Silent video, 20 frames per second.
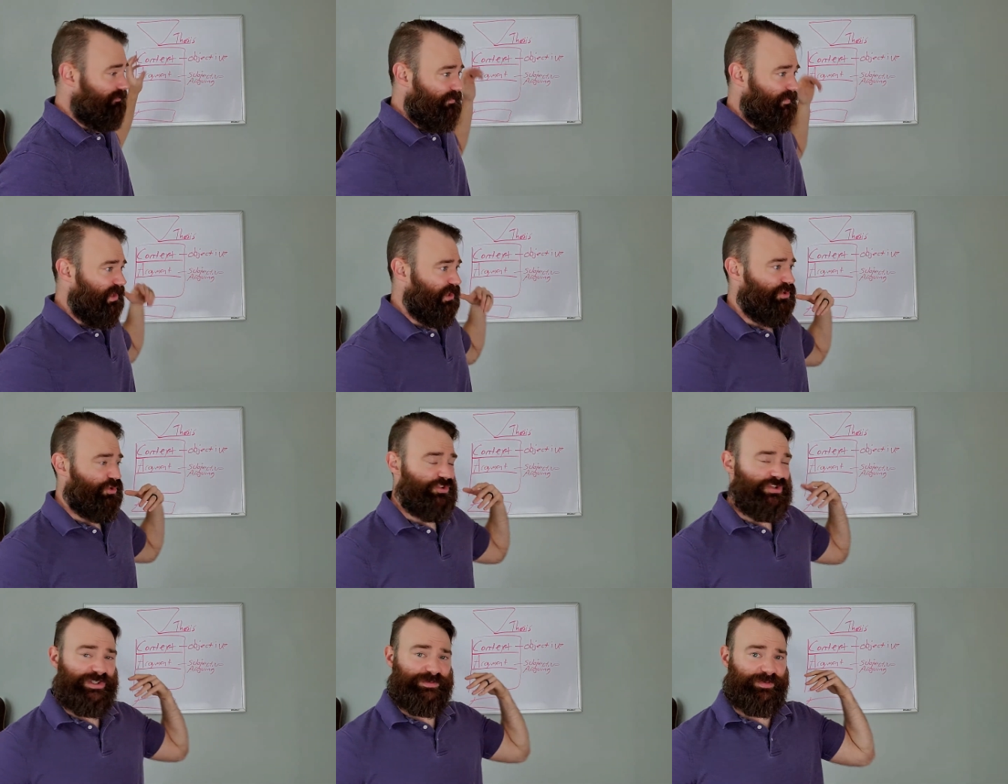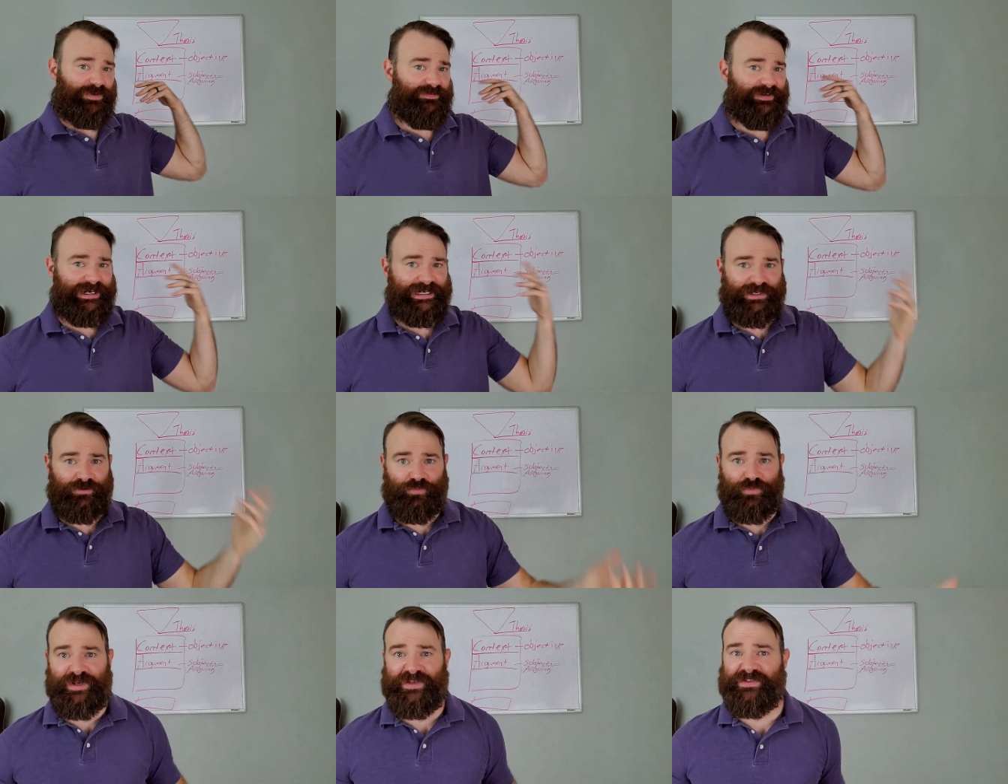you're just
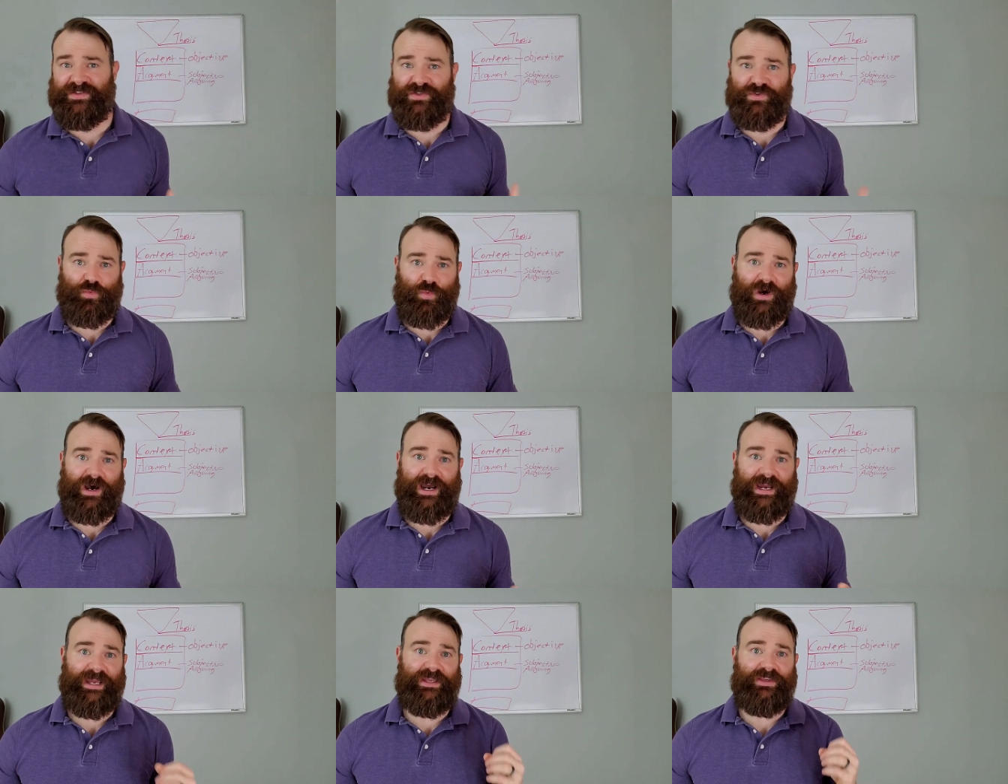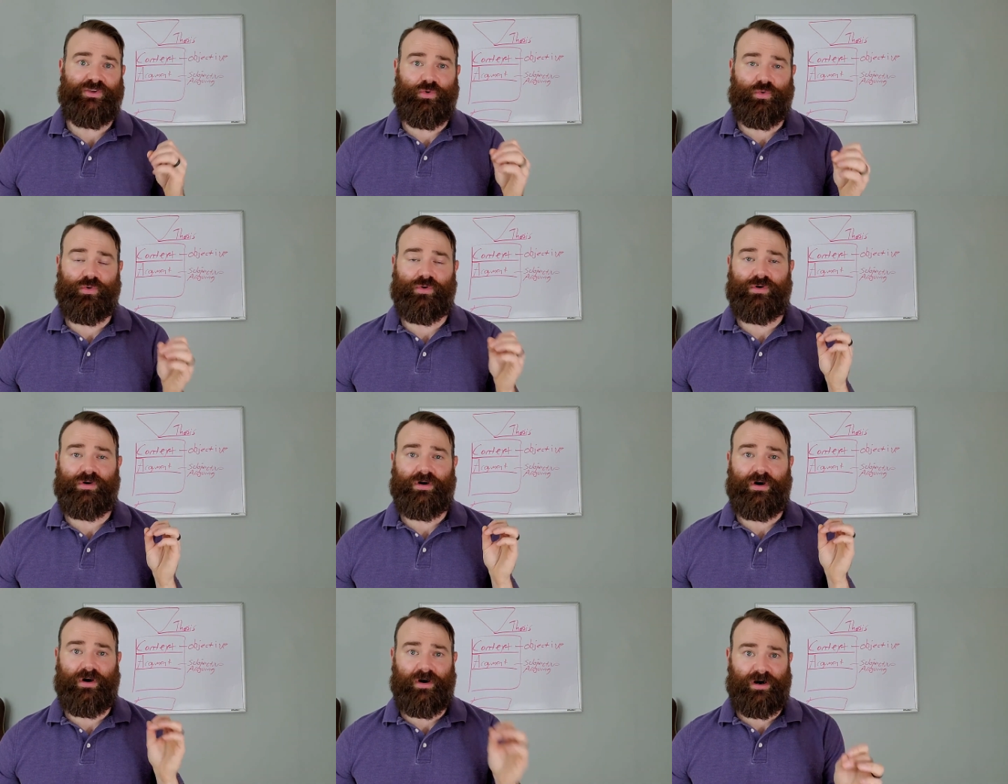providing reasons why
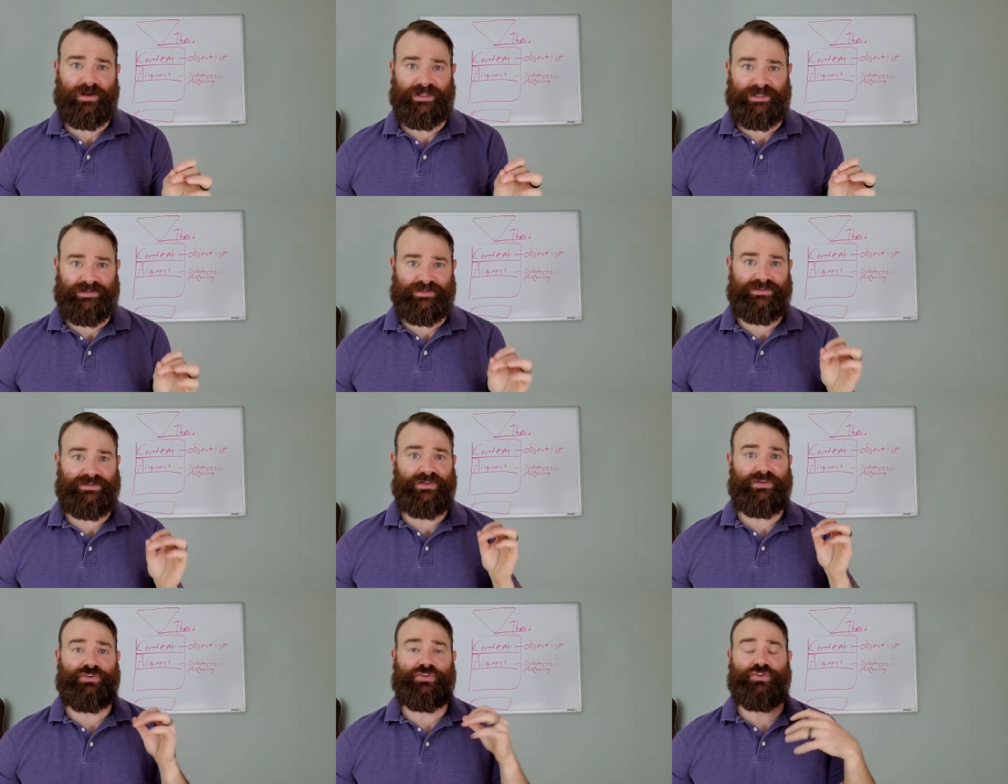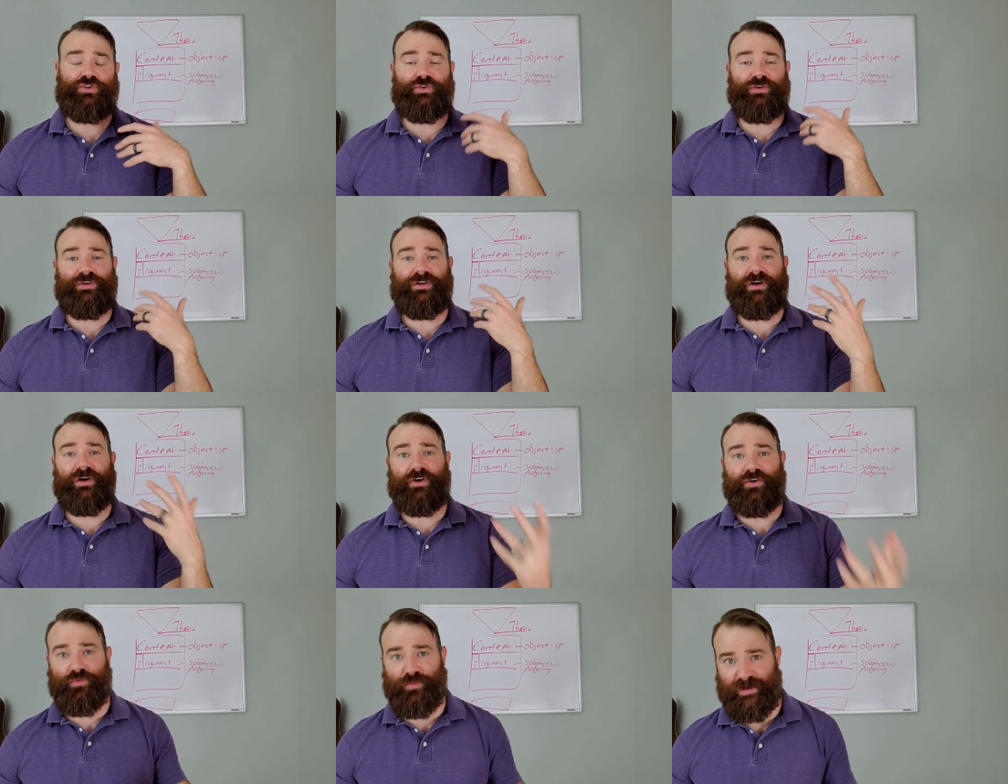your audience should
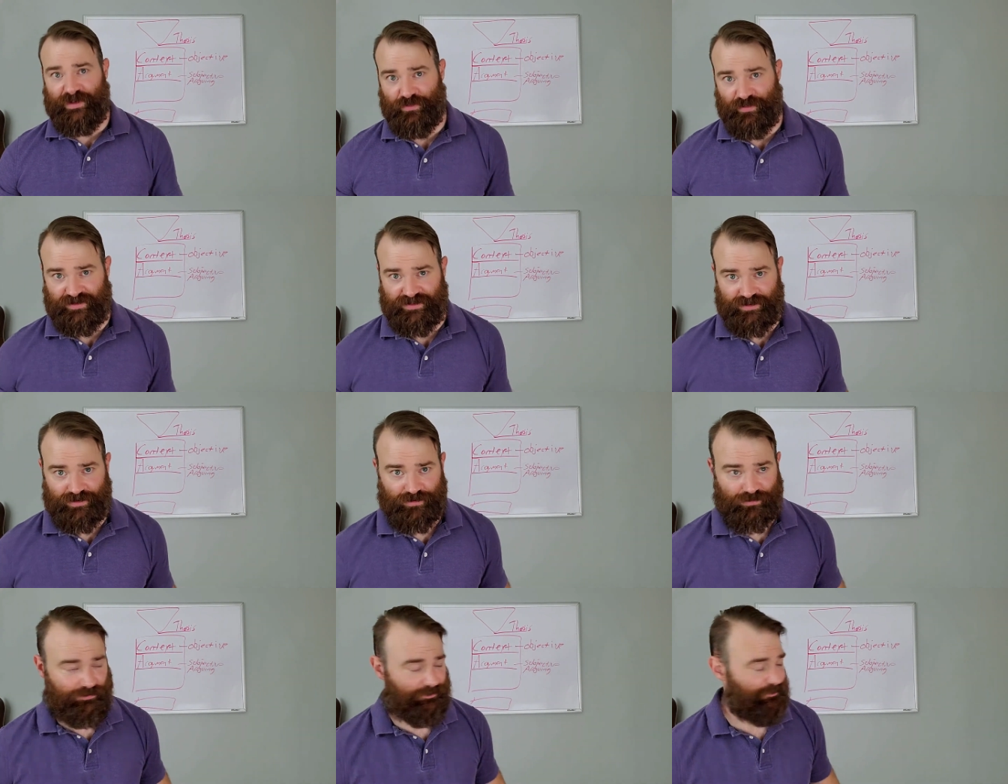agree with you.